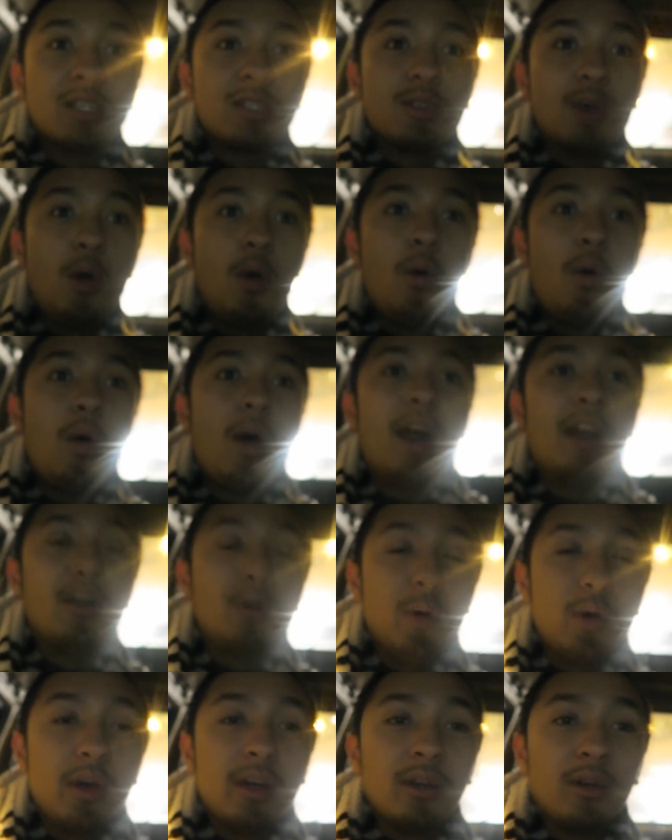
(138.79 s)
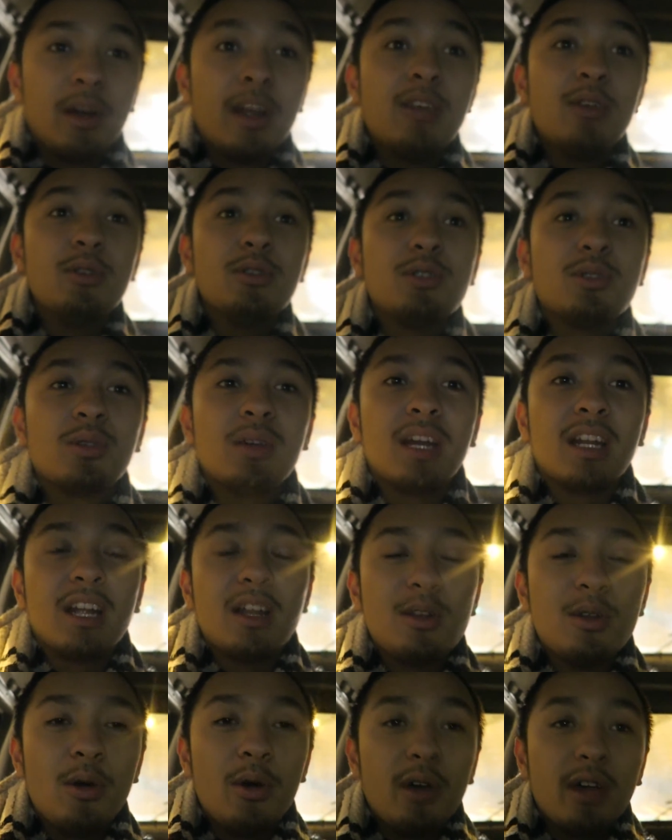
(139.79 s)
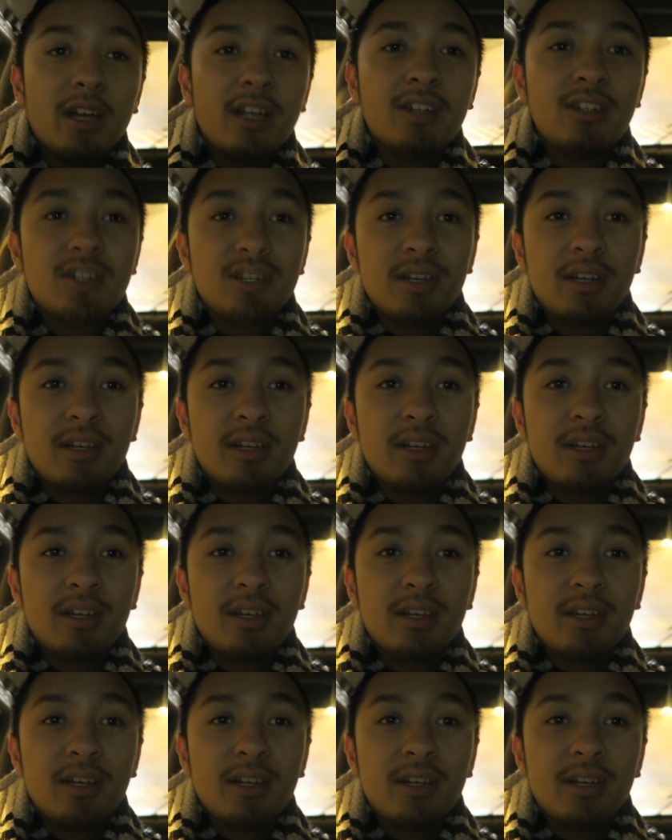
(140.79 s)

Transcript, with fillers: so annoyed or I used to get annoyed